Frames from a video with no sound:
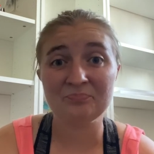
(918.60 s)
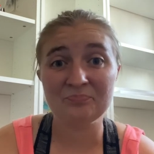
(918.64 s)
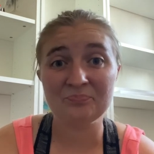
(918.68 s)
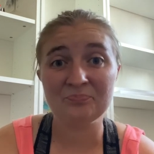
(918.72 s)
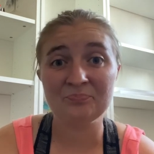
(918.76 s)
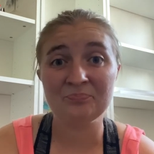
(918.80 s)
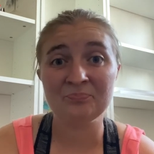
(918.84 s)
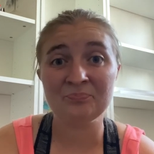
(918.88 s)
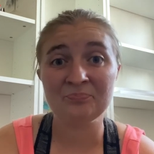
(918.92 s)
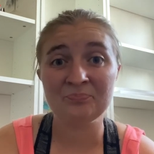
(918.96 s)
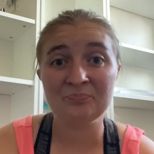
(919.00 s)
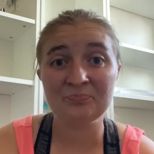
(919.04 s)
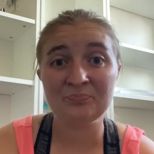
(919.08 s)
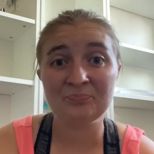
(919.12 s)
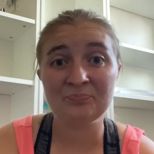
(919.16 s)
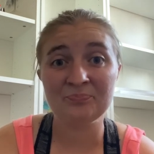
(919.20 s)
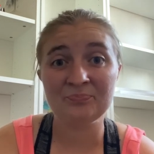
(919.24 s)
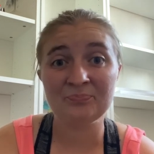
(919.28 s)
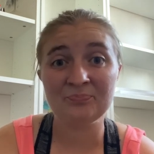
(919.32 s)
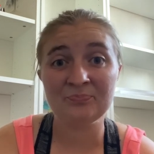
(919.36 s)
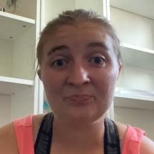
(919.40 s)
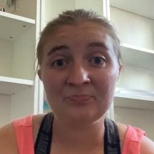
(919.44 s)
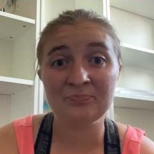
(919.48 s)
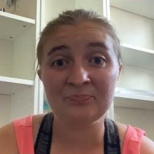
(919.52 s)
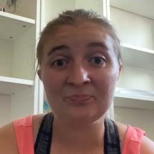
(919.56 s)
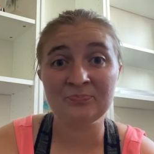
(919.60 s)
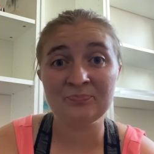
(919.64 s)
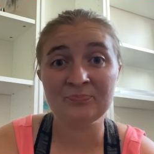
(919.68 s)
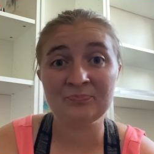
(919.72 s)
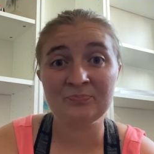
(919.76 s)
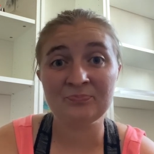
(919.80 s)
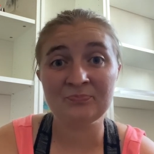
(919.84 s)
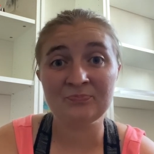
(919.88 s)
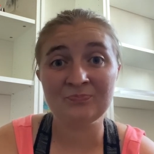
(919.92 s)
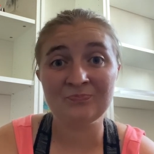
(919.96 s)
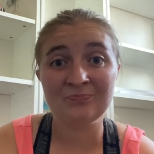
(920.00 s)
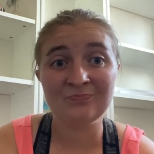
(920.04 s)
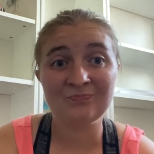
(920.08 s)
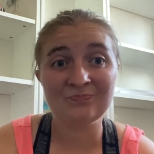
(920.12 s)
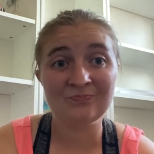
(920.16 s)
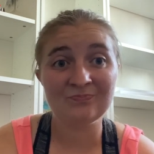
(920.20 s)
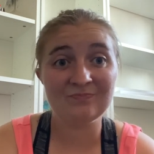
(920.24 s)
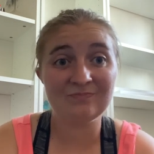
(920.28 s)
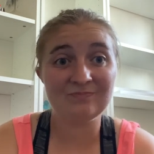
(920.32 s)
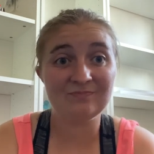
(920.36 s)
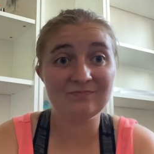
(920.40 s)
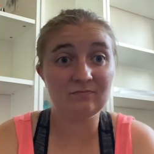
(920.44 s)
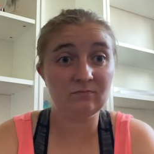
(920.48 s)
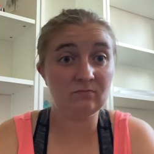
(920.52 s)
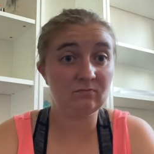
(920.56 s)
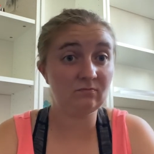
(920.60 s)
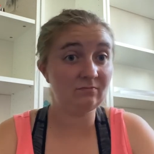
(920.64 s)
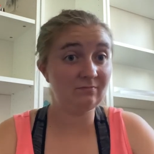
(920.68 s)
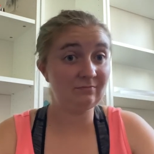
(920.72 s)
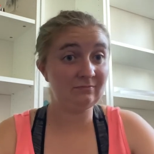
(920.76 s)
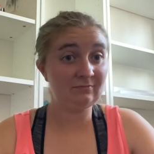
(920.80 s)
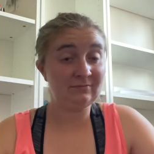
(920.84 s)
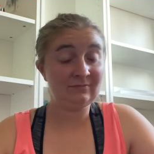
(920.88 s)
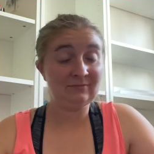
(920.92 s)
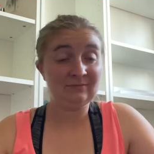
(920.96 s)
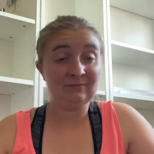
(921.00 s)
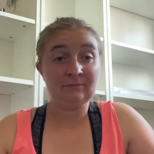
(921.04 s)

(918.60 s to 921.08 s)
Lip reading: No one is speaking in this clip.